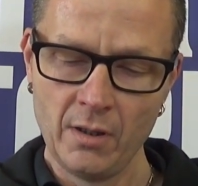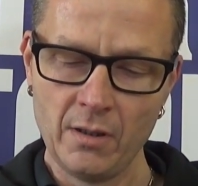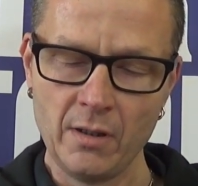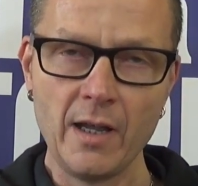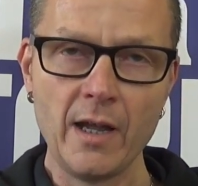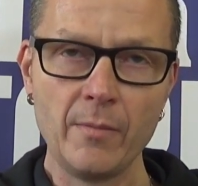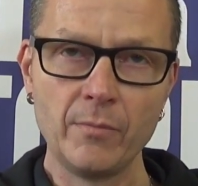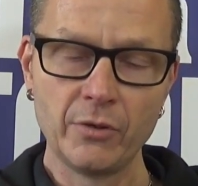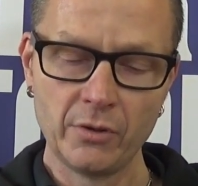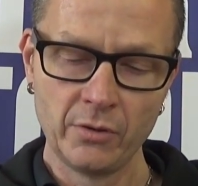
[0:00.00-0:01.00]
the
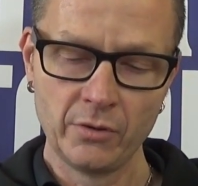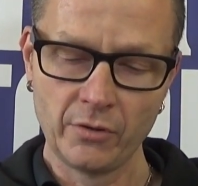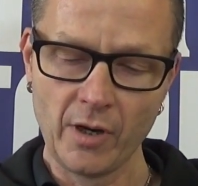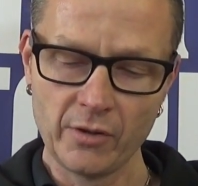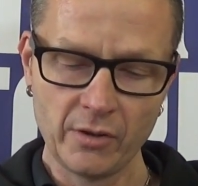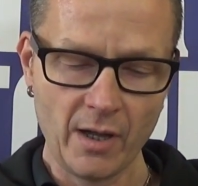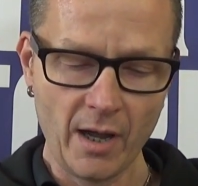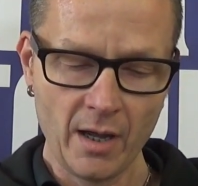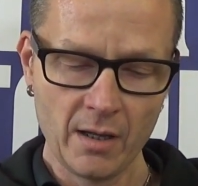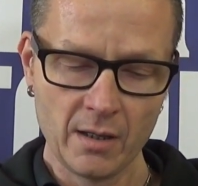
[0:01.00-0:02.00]
names scratched there.